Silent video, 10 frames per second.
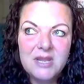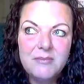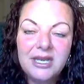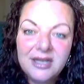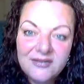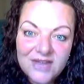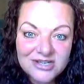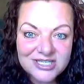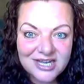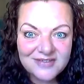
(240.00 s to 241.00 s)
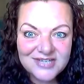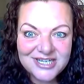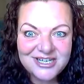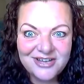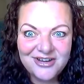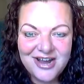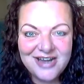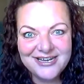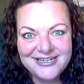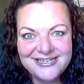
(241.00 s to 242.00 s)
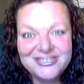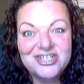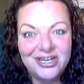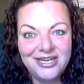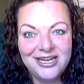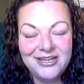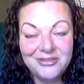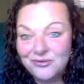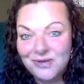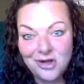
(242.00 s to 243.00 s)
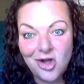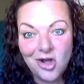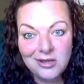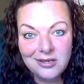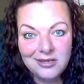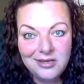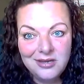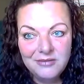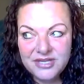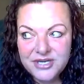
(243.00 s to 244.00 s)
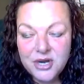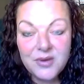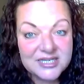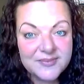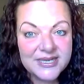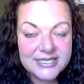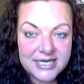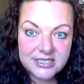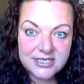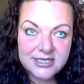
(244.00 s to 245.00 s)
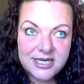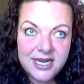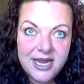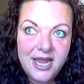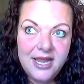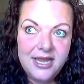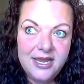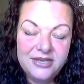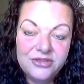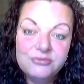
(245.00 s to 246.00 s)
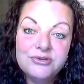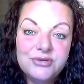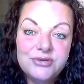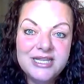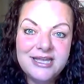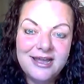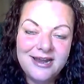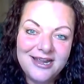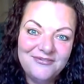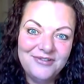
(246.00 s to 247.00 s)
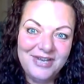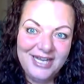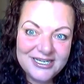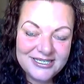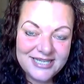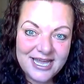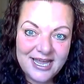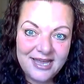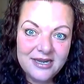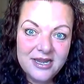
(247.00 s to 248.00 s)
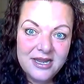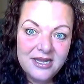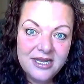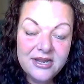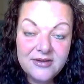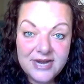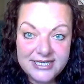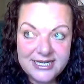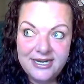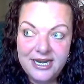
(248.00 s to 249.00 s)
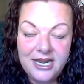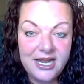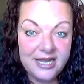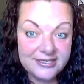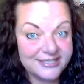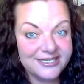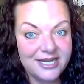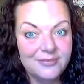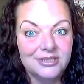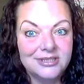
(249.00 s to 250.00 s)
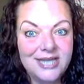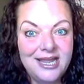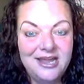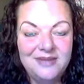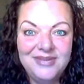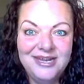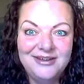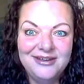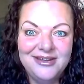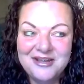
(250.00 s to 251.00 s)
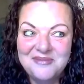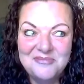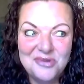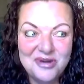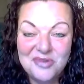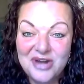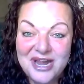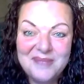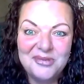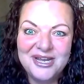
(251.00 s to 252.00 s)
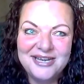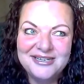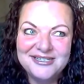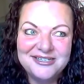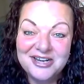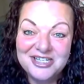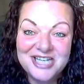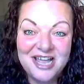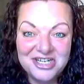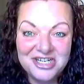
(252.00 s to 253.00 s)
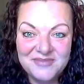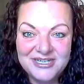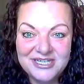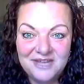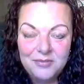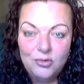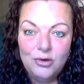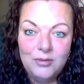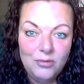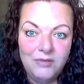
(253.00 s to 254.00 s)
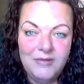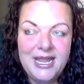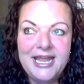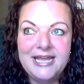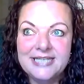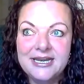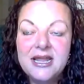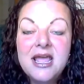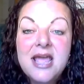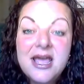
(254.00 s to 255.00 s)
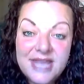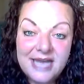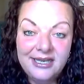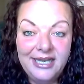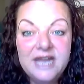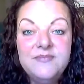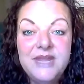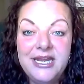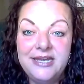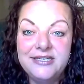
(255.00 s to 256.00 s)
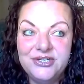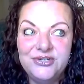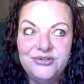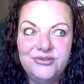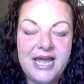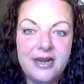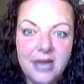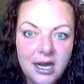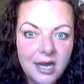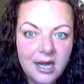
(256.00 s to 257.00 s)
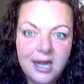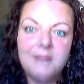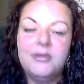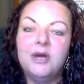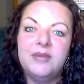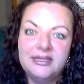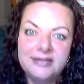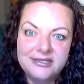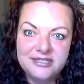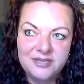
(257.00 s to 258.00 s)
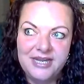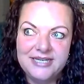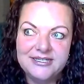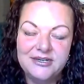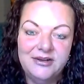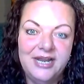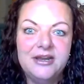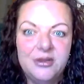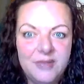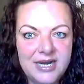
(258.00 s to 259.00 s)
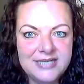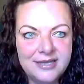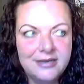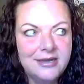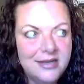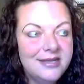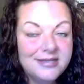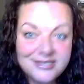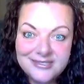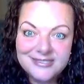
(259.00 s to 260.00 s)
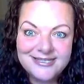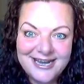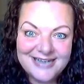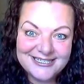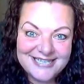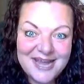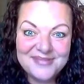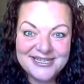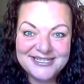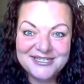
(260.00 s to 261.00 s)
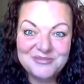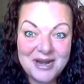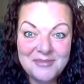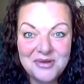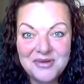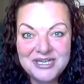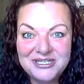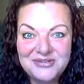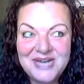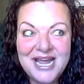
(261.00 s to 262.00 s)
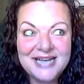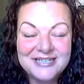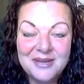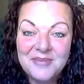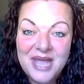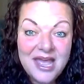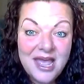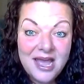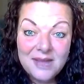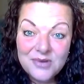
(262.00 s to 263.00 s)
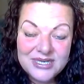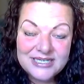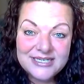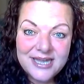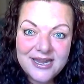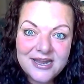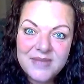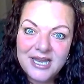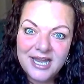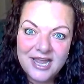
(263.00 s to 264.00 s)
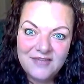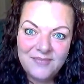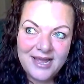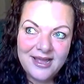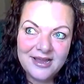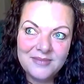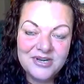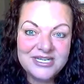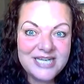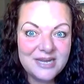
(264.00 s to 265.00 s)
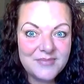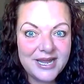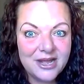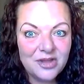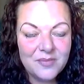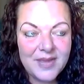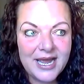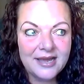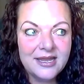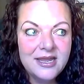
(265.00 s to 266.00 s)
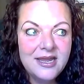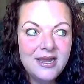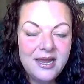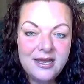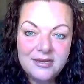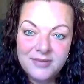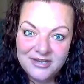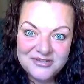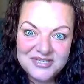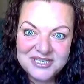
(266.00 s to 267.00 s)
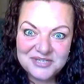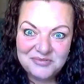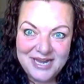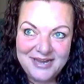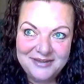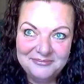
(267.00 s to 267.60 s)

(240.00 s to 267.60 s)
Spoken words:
But loving ourselves and each other unconditionally through it all with no expectation. And through doing that, I have released that ego identity as disabled and become more and more able and started challenging myself in more and more ways. And that led me to that aha moment that took place in Orlando when I said, this is the next step. This is what I'm going to do next. I'm going to take my life back. I'm going to take my health back, and I'm going to lose this weight.